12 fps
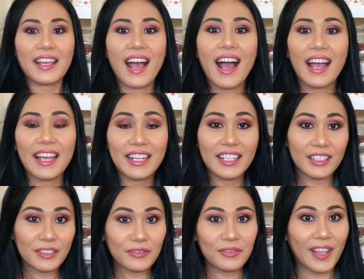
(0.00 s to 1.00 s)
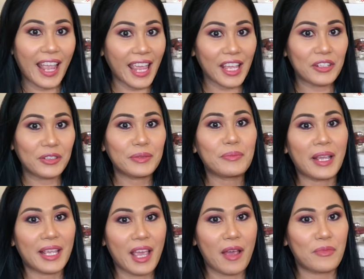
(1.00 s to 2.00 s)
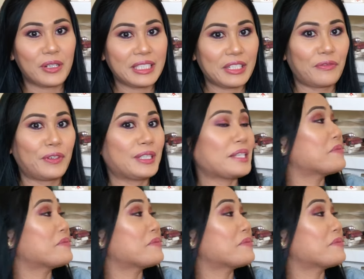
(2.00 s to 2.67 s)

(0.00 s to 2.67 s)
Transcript: kind of angled my camera differently